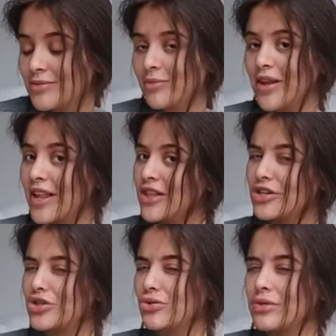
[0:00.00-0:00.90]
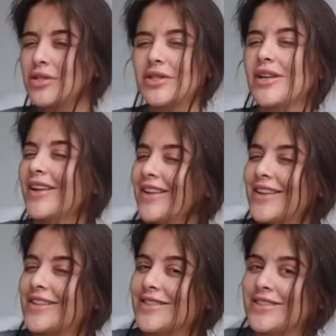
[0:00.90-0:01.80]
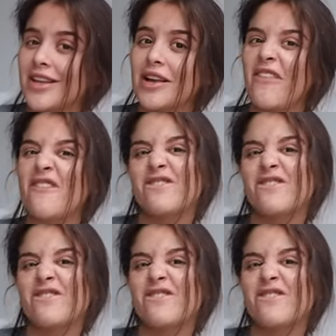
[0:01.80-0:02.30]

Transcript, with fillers: been making the juiciest, like